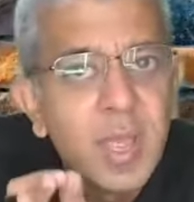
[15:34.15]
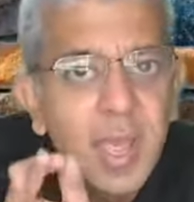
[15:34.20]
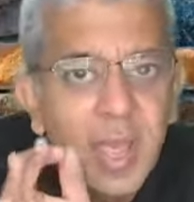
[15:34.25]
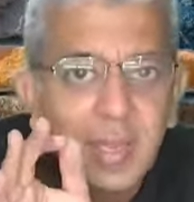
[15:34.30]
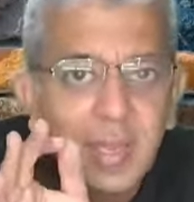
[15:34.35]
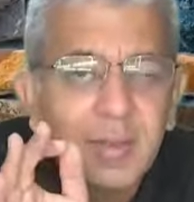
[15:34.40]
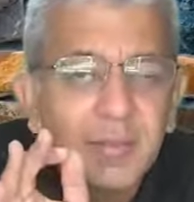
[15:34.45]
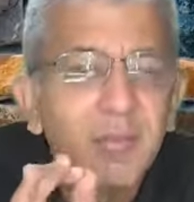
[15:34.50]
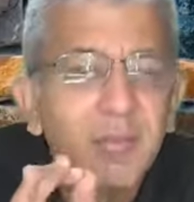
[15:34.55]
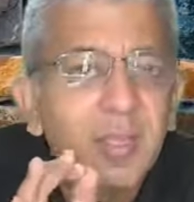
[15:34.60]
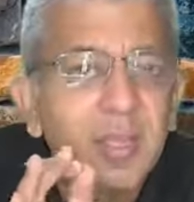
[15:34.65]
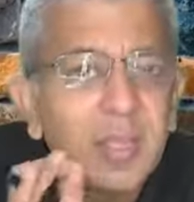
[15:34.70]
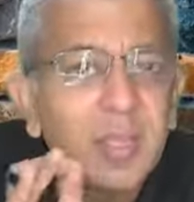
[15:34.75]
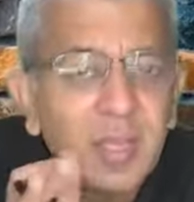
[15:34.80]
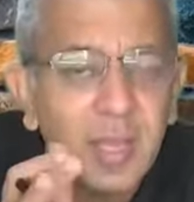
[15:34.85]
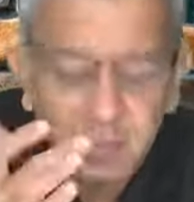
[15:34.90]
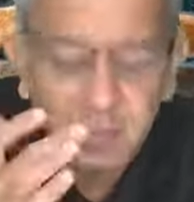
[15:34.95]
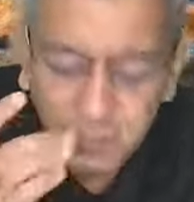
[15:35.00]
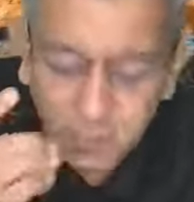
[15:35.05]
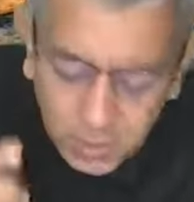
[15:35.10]
And whether
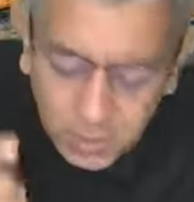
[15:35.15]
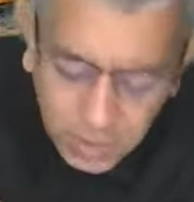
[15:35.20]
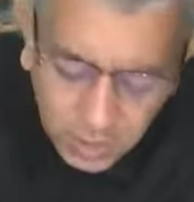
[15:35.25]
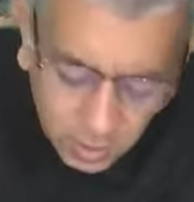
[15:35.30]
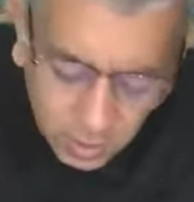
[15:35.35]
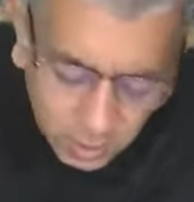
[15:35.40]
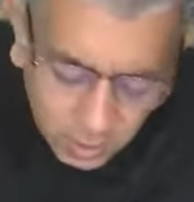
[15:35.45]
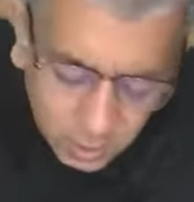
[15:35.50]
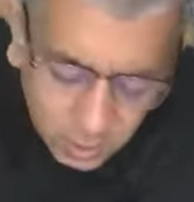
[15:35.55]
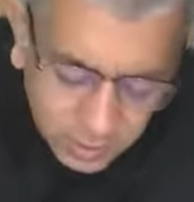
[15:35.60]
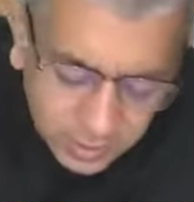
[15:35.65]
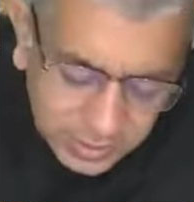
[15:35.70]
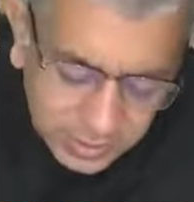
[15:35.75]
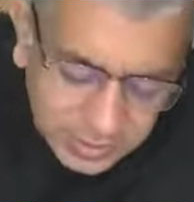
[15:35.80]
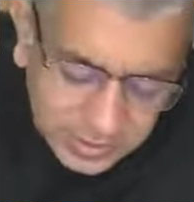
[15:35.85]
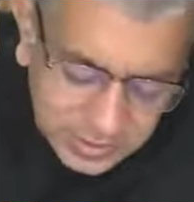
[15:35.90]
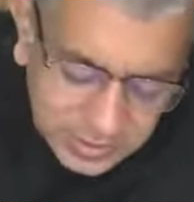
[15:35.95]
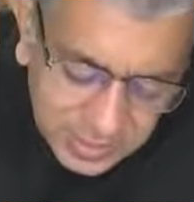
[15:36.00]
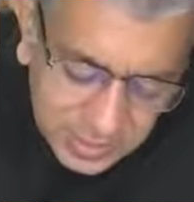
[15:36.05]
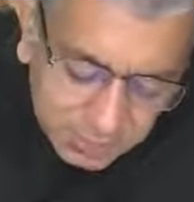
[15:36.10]
they are working or not,
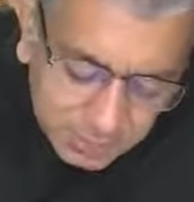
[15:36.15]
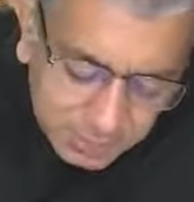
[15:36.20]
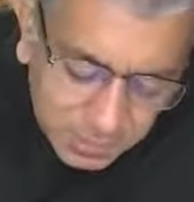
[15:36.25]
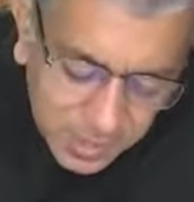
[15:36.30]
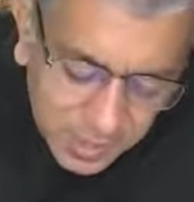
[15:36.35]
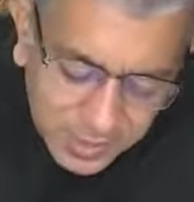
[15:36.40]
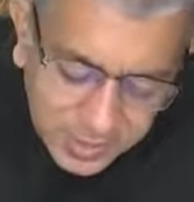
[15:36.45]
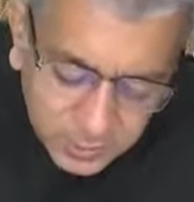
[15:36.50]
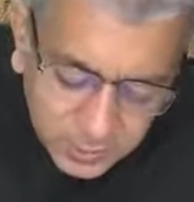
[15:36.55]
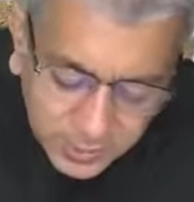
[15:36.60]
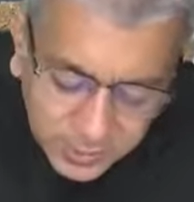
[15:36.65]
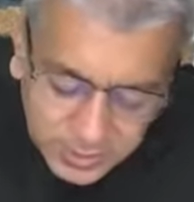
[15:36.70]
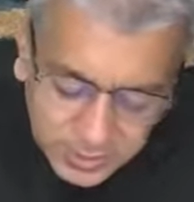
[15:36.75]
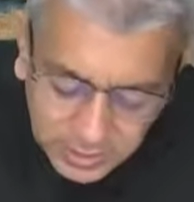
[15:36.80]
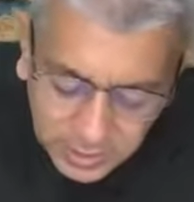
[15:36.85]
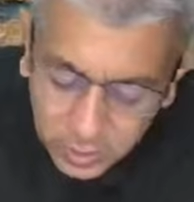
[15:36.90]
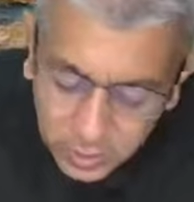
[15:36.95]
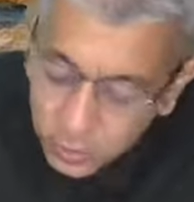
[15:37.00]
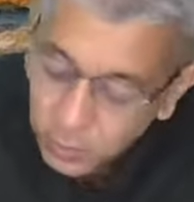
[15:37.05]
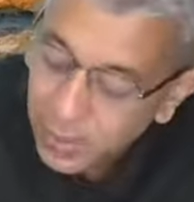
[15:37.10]
these KPIs might
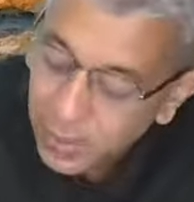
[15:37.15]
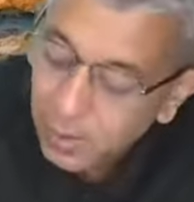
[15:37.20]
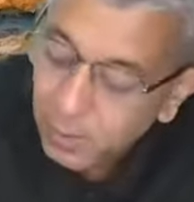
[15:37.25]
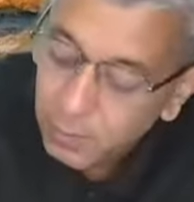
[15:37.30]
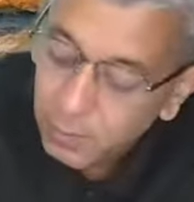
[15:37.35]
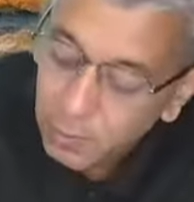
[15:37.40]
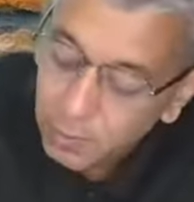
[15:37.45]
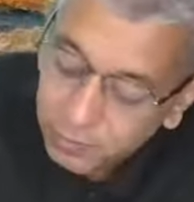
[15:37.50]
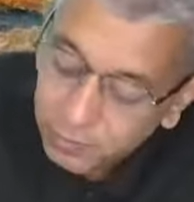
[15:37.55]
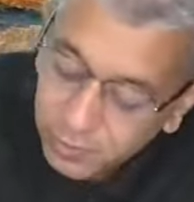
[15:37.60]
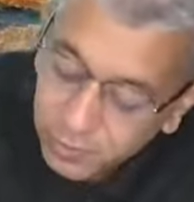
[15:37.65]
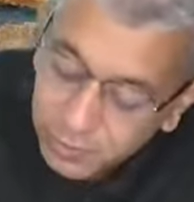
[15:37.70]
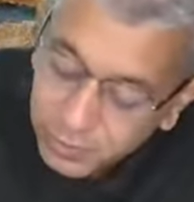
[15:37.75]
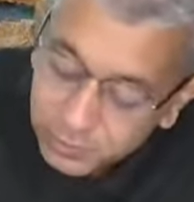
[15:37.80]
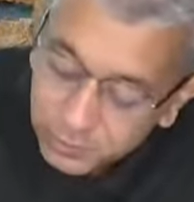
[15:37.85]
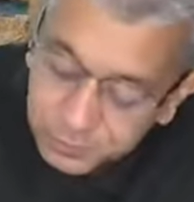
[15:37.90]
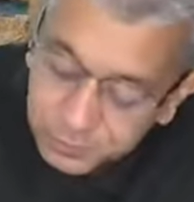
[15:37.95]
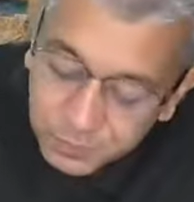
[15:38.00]
start to help you further.